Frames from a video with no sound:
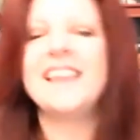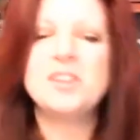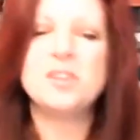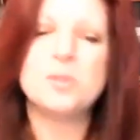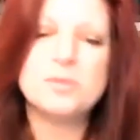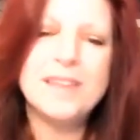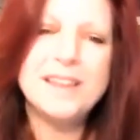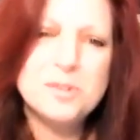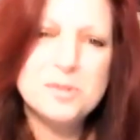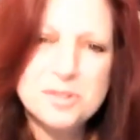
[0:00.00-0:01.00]
Thank you.
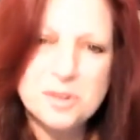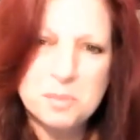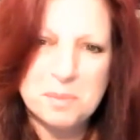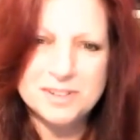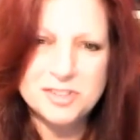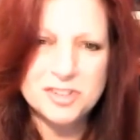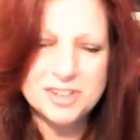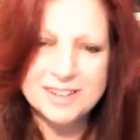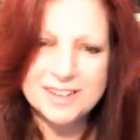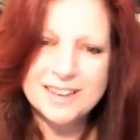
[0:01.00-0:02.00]
Thank you so
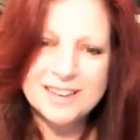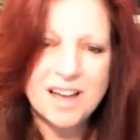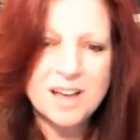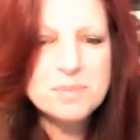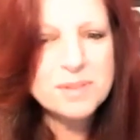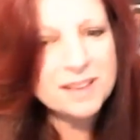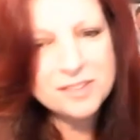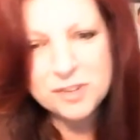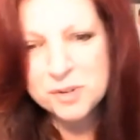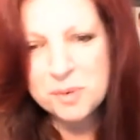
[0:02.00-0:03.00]
much. God
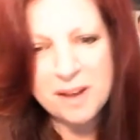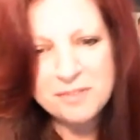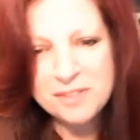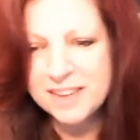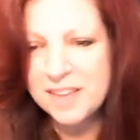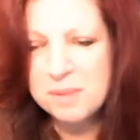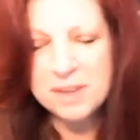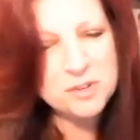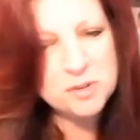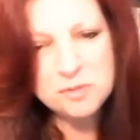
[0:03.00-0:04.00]
bless you. I feel like I
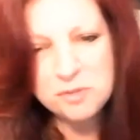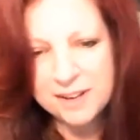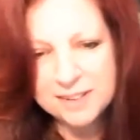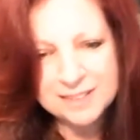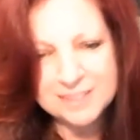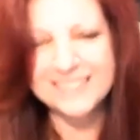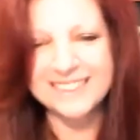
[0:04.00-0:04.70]
made a new friend.